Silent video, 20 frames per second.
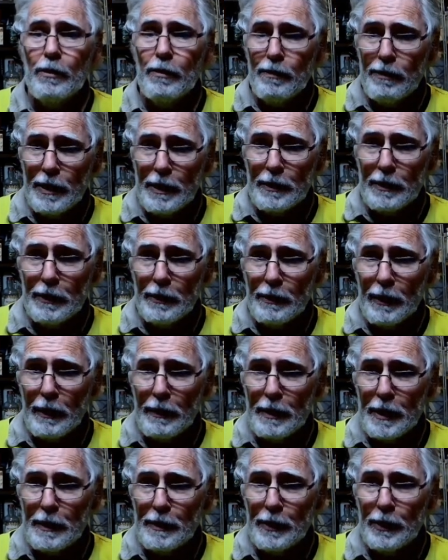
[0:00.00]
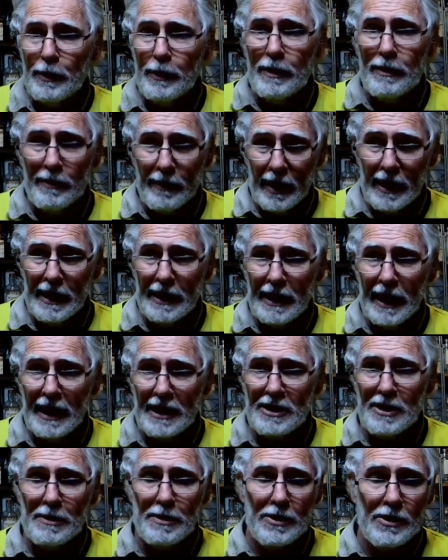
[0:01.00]
People, my people, hit that
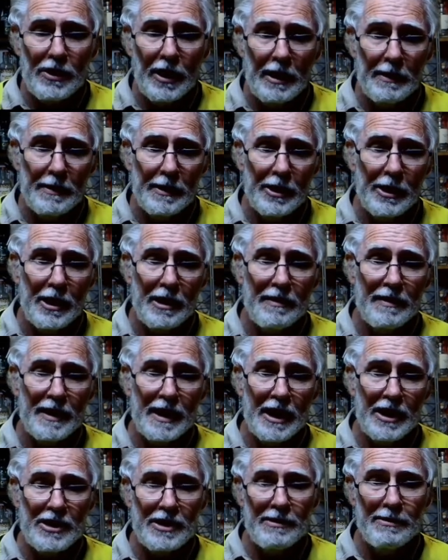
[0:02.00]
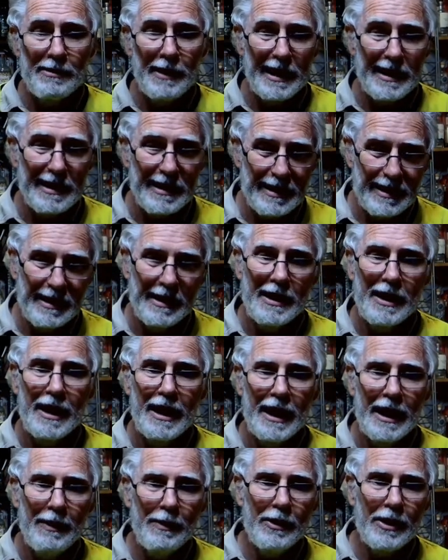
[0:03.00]
subscribe and notification buttons,
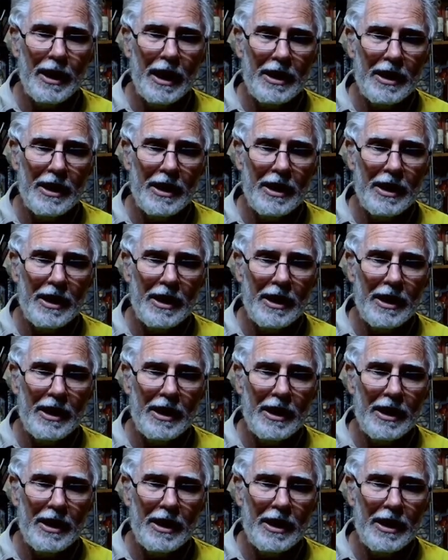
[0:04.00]
and we'll go.